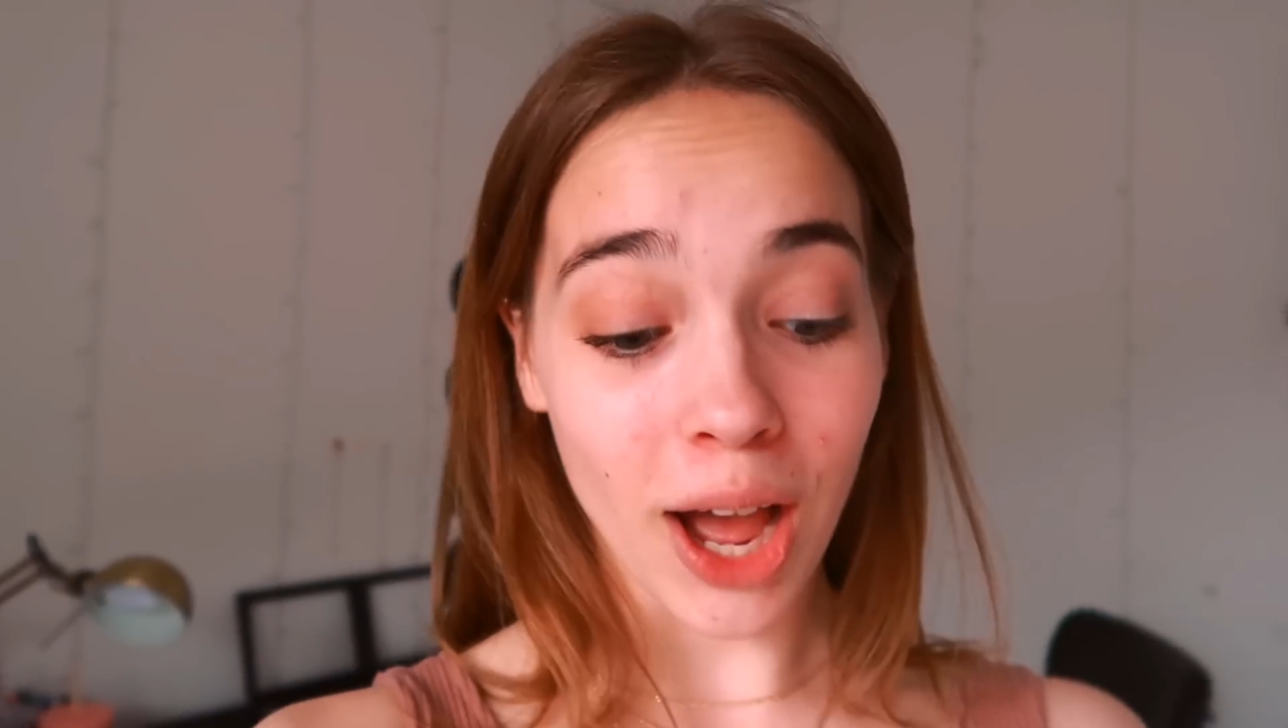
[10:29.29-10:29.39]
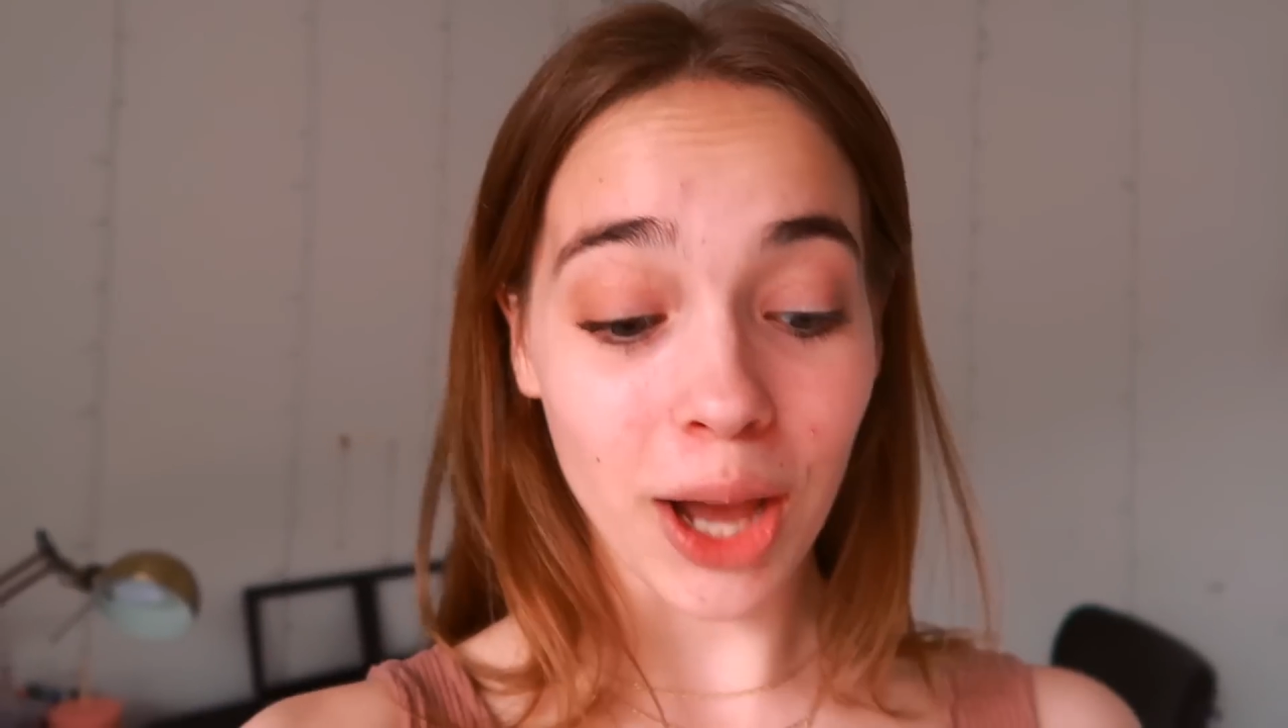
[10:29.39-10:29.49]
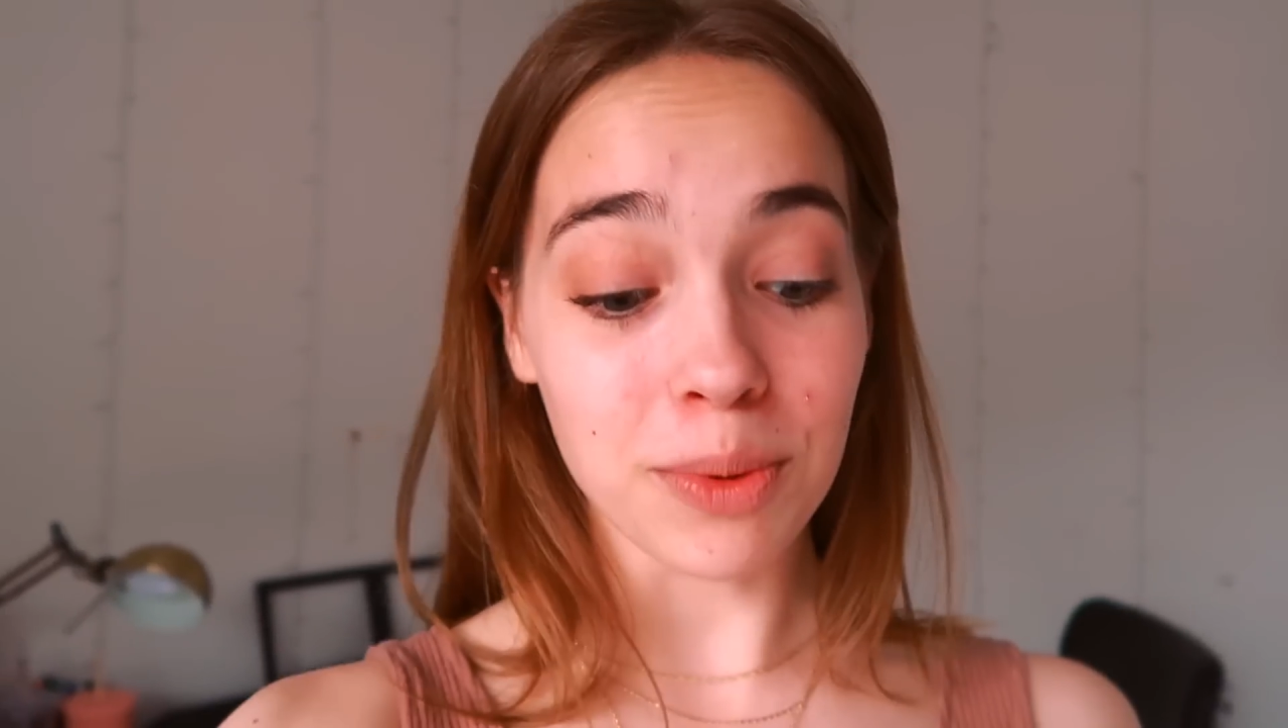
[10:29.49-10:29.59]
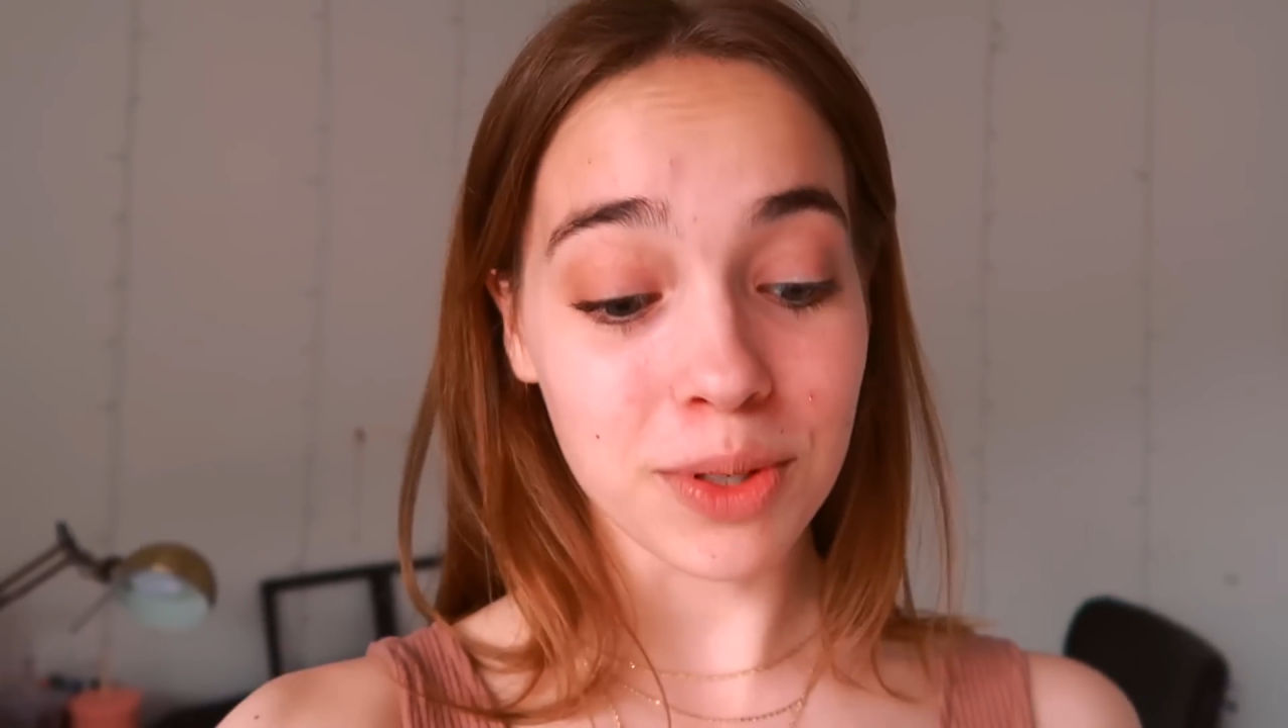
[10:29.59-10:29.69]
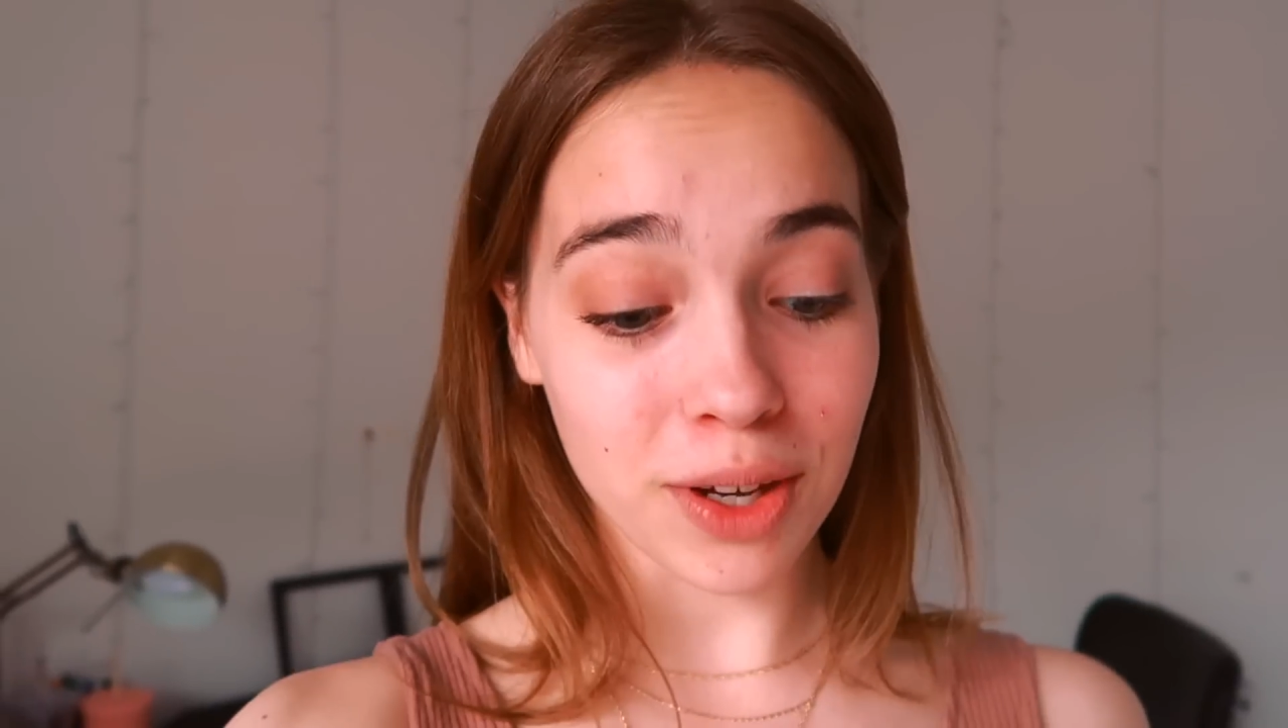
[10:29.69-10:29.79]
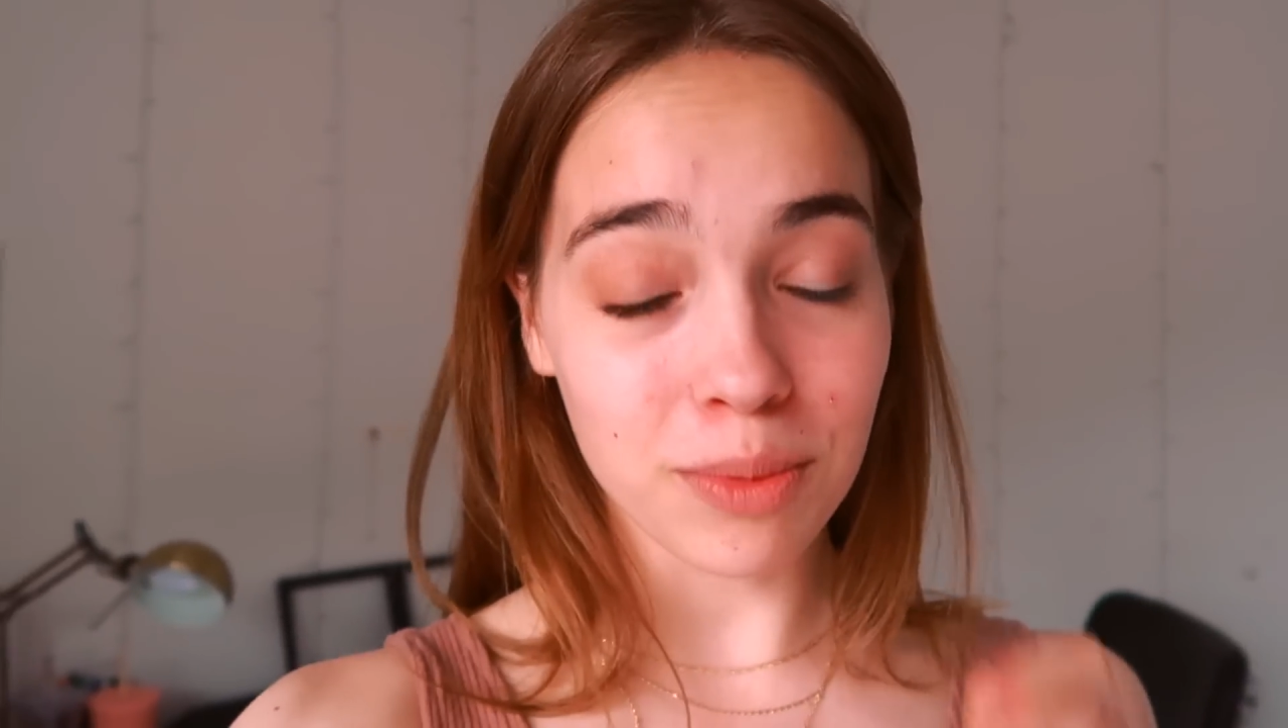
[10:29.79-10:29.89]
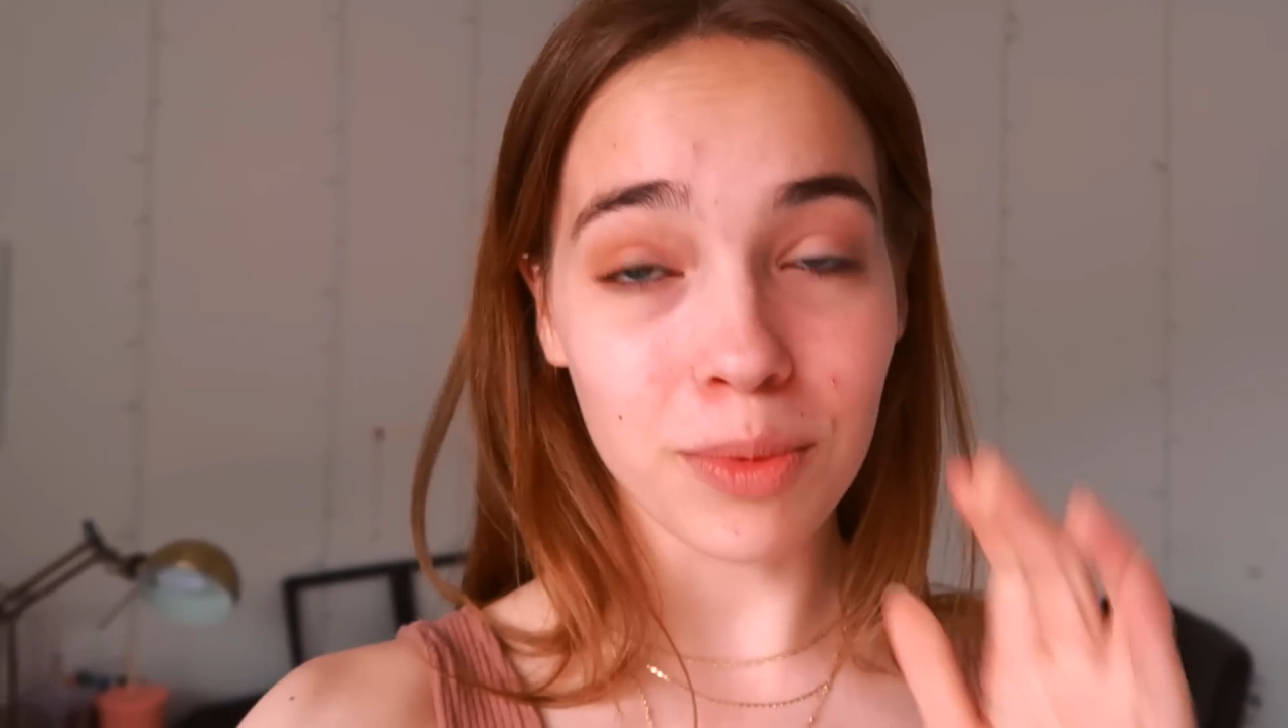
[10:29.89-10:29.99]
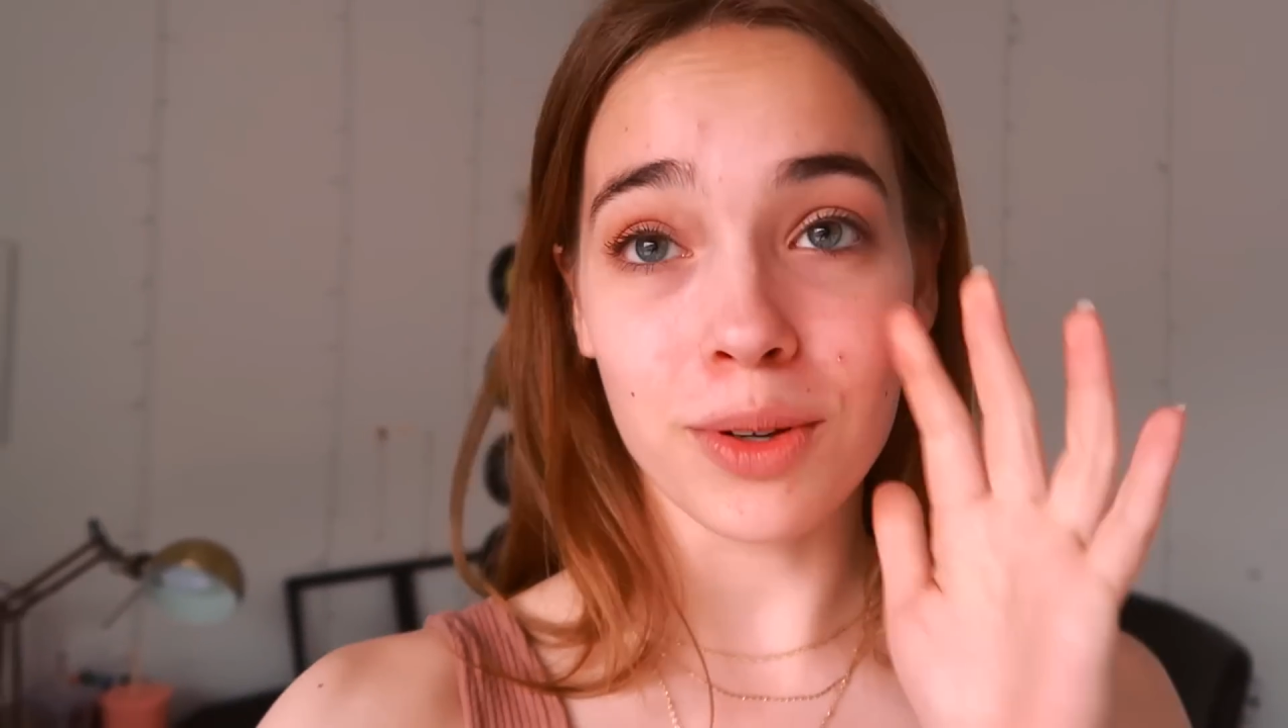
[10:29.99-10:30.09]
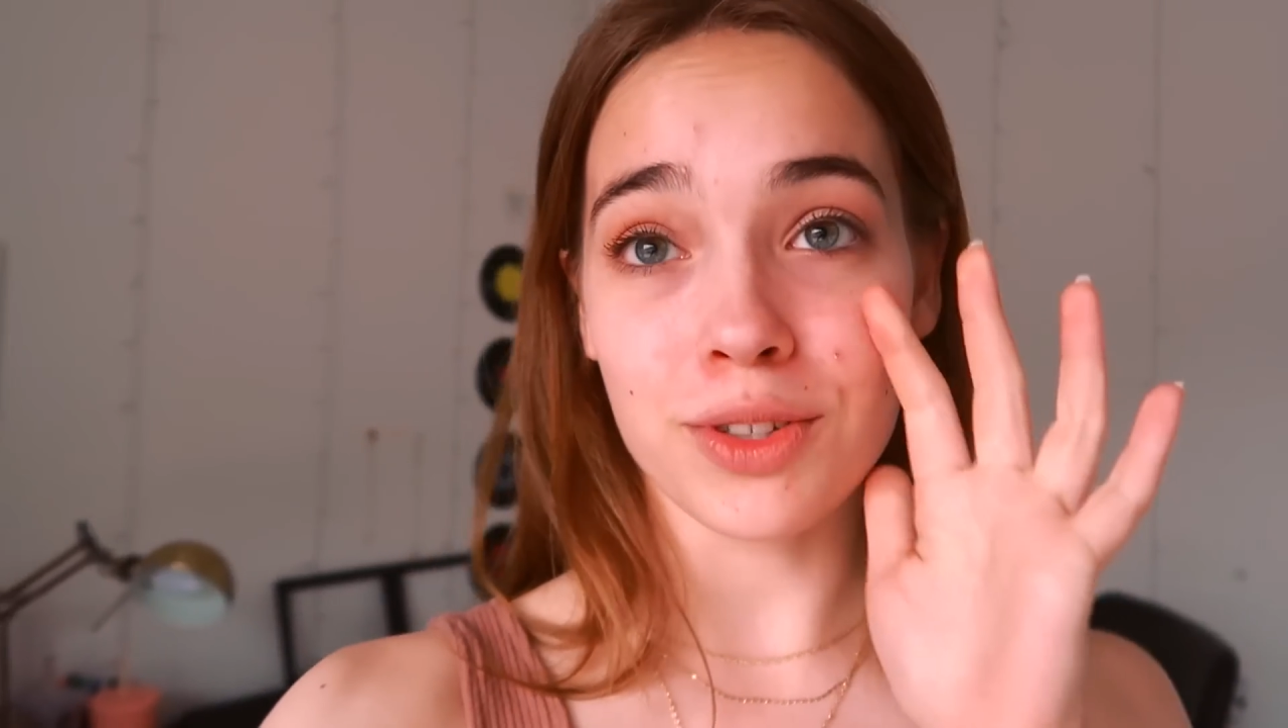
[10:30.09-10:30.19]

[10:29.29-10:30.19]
I would go and